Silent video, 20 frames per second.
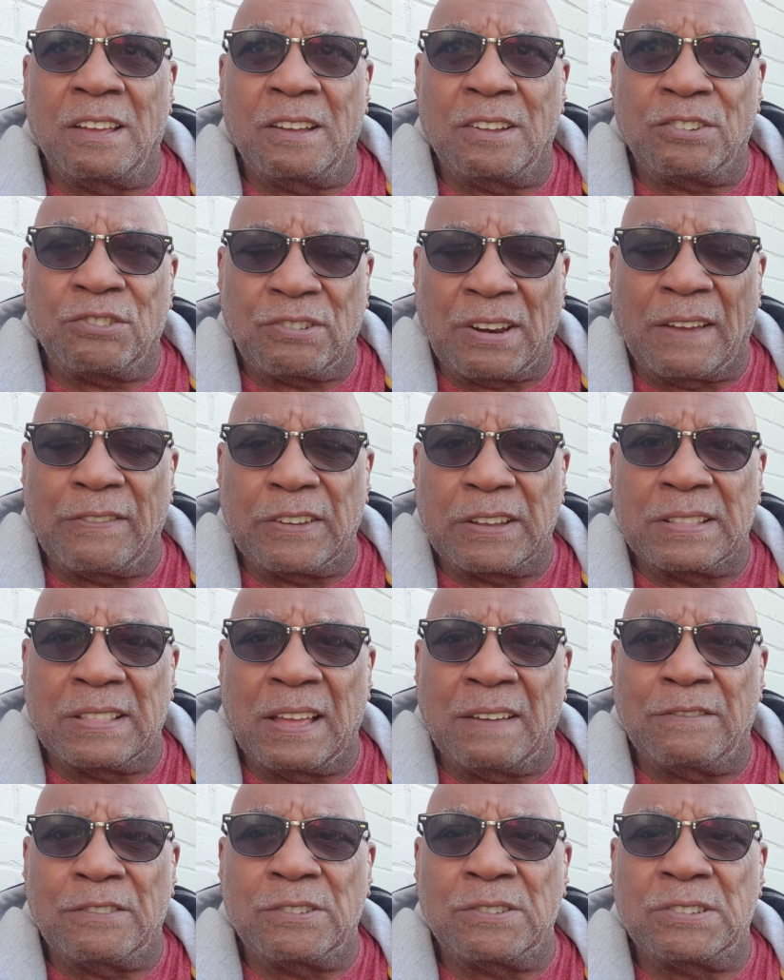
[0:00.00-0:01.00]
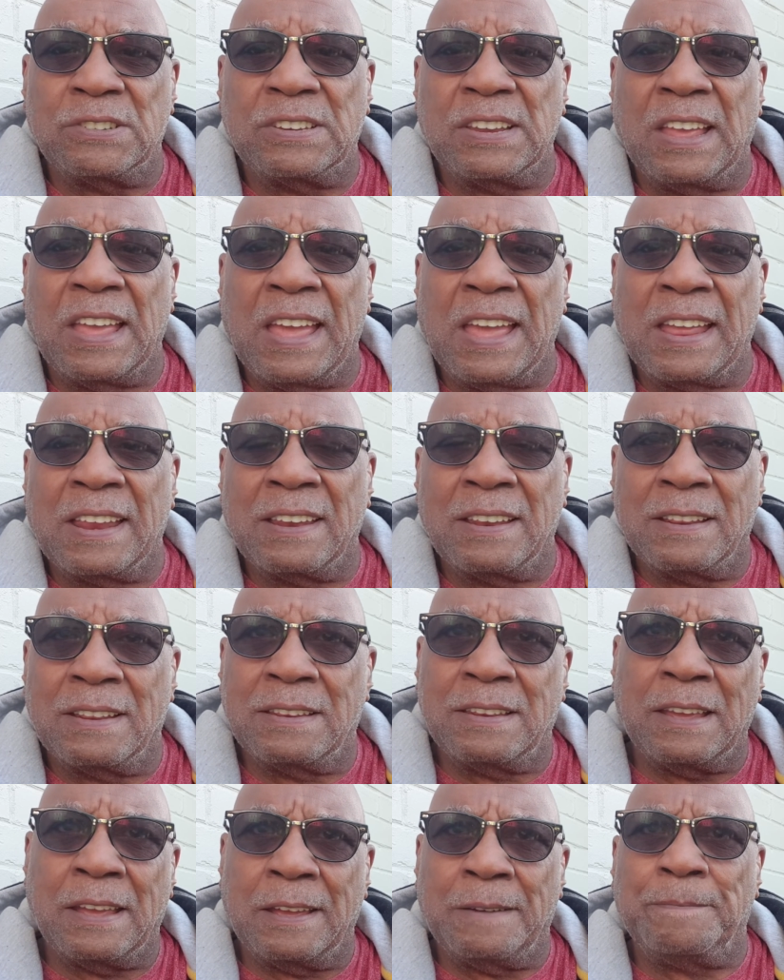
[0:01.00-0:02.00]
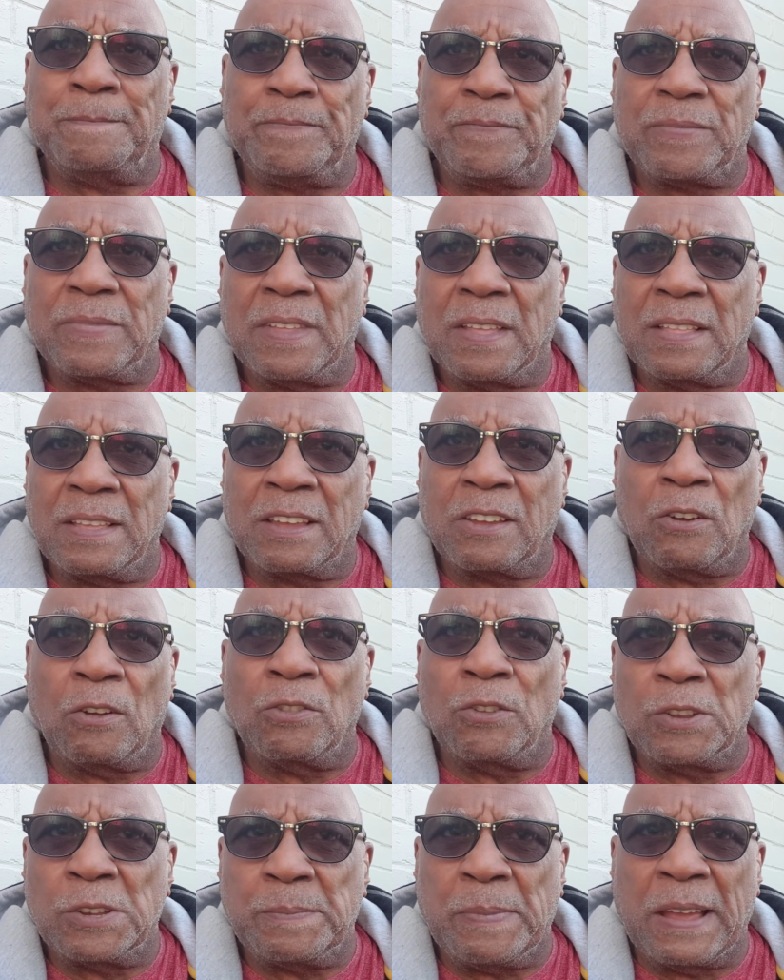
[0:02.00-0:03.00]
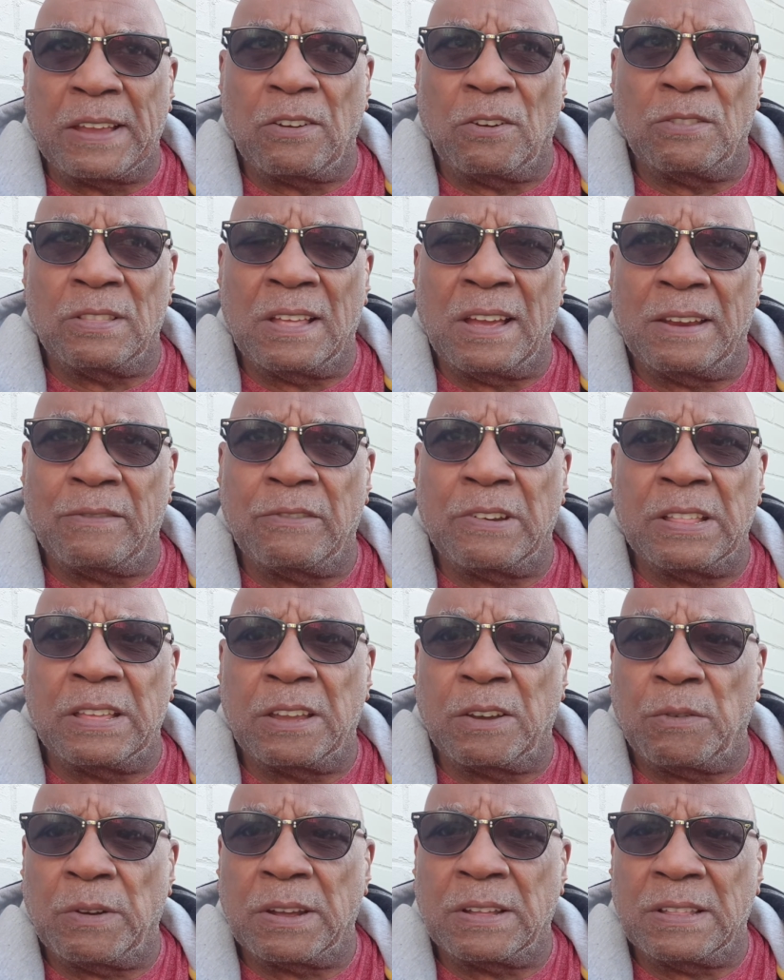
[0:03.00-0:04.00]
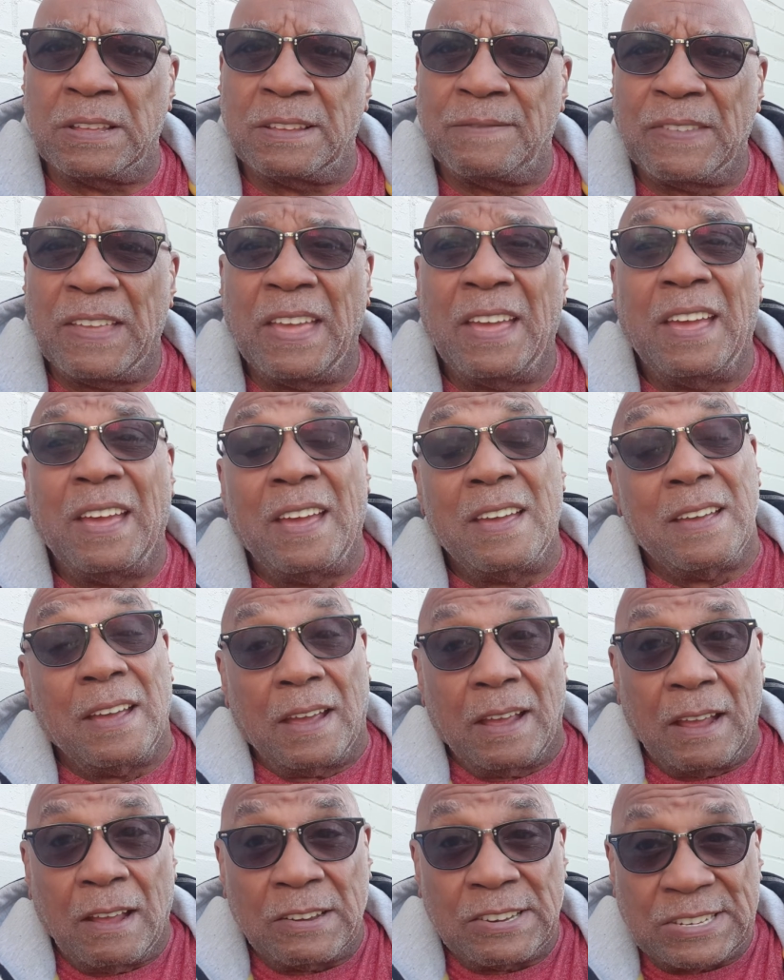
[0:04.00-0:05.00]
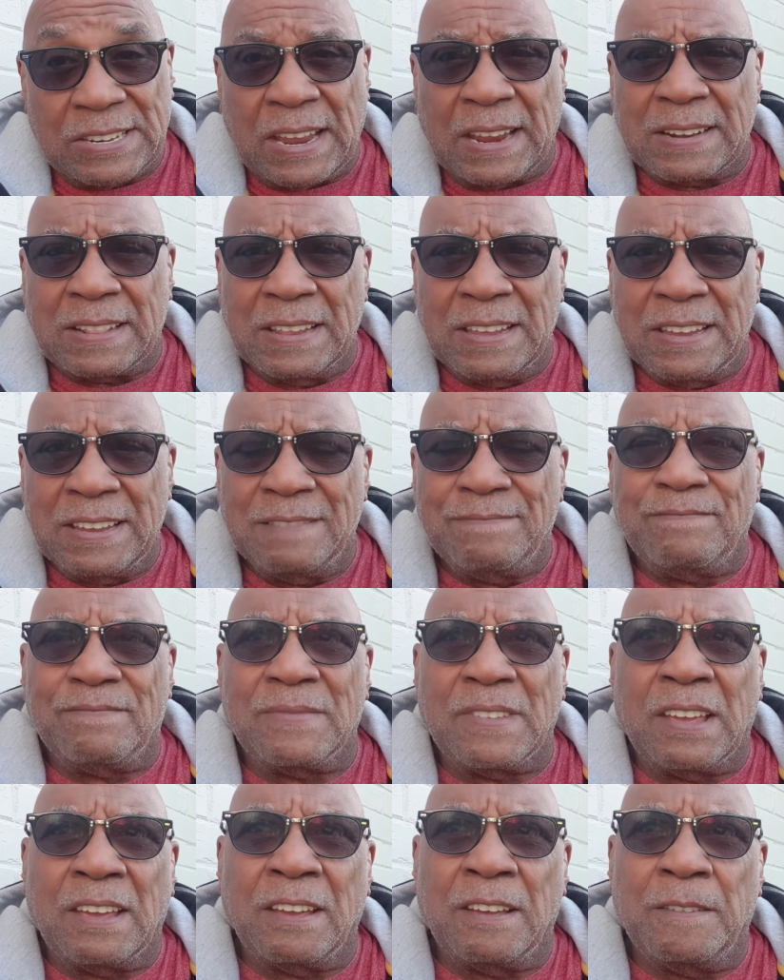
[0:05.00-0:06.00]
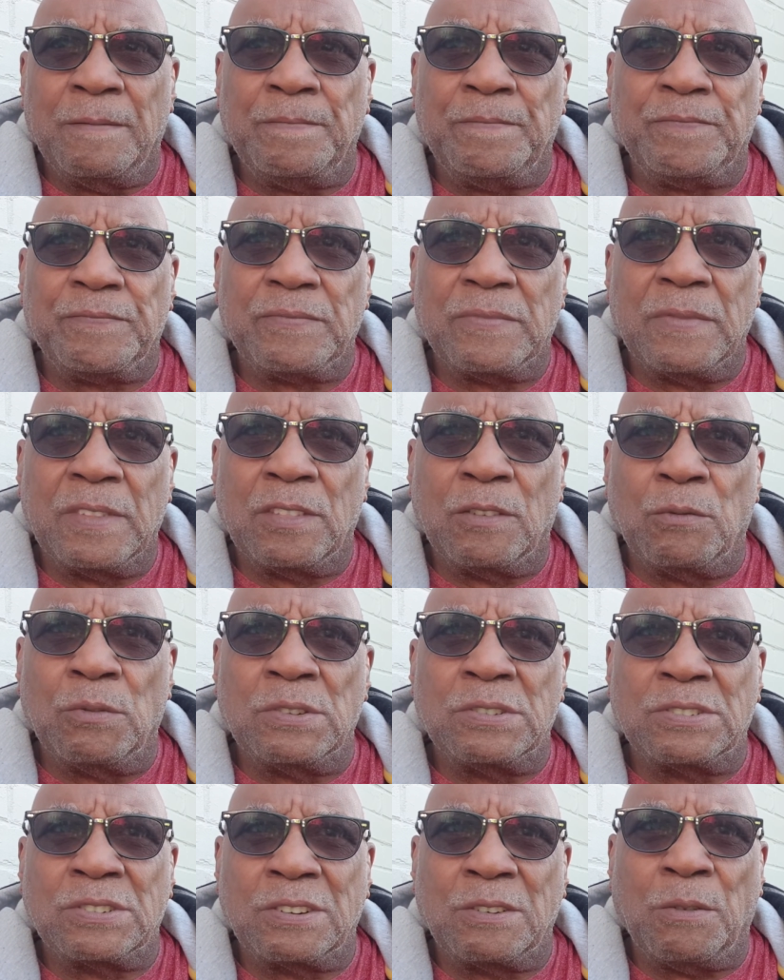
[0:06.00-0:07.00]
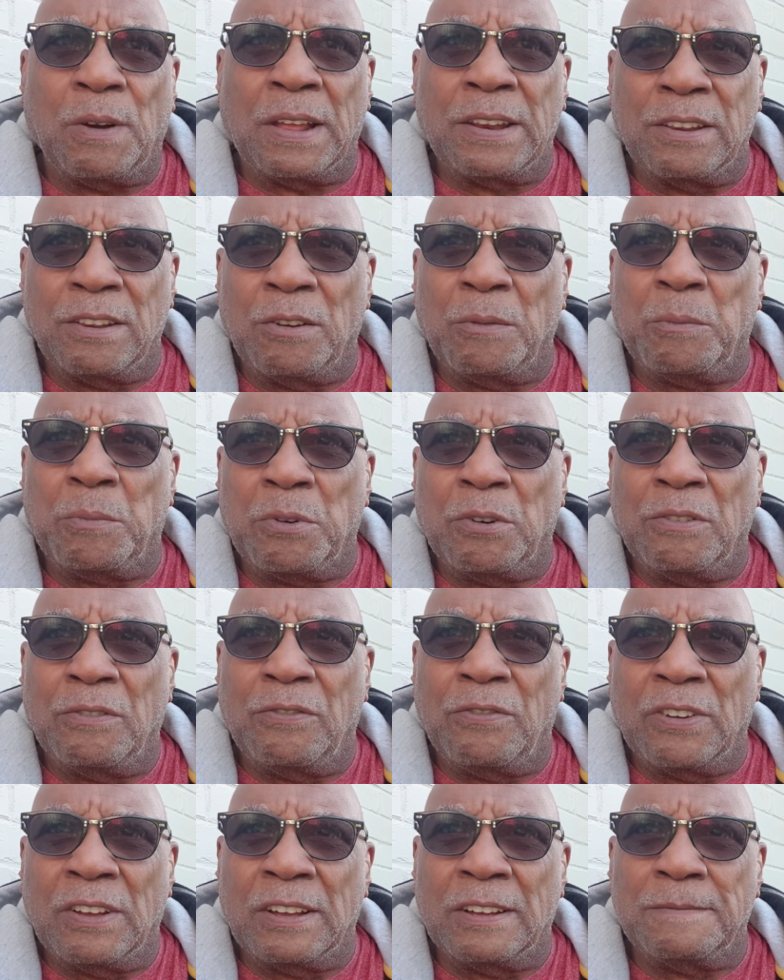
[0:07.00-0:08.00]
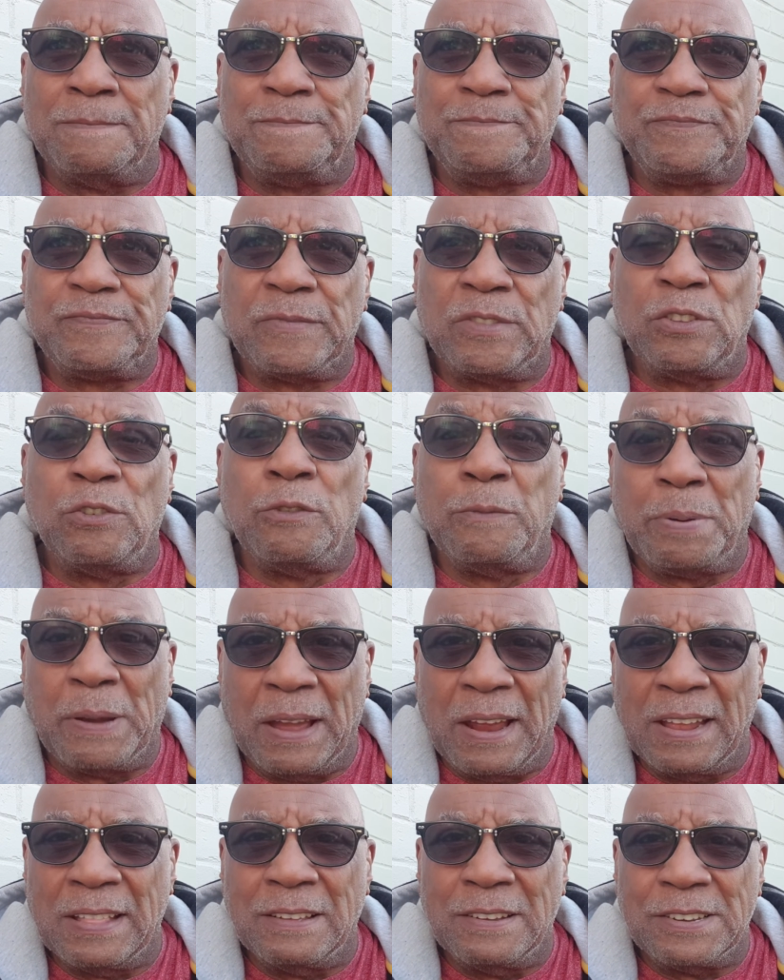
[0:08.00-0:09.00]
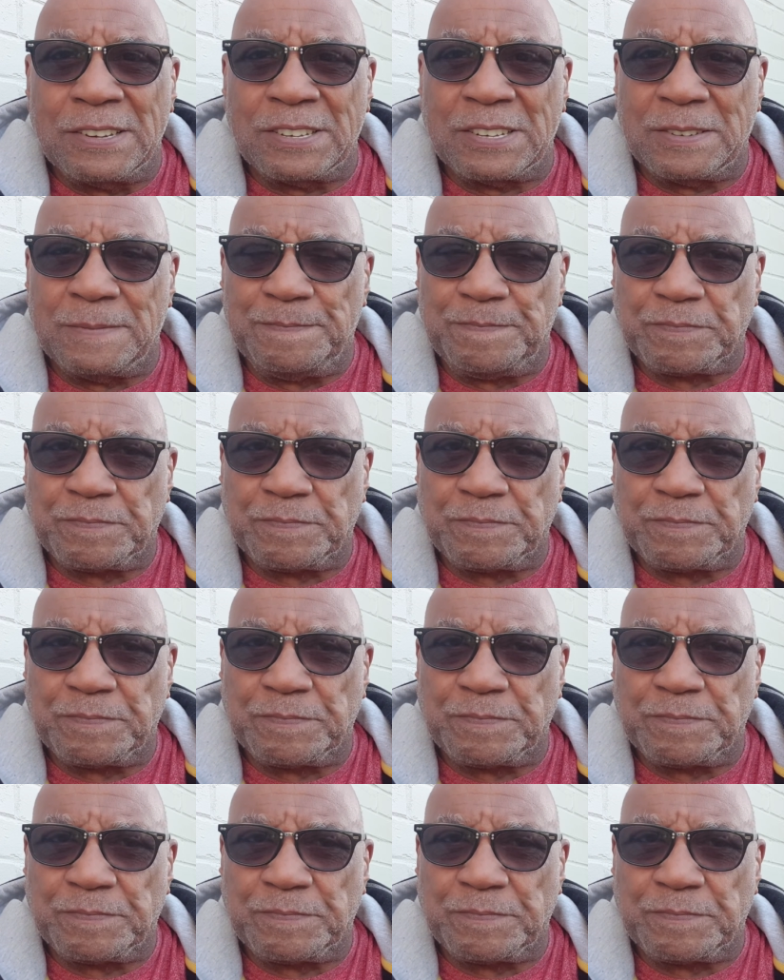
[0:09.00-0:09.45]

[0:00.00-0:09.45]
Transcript: traffic levels, and got those back online really quickly. Sadly, there was quite a number of new pilots,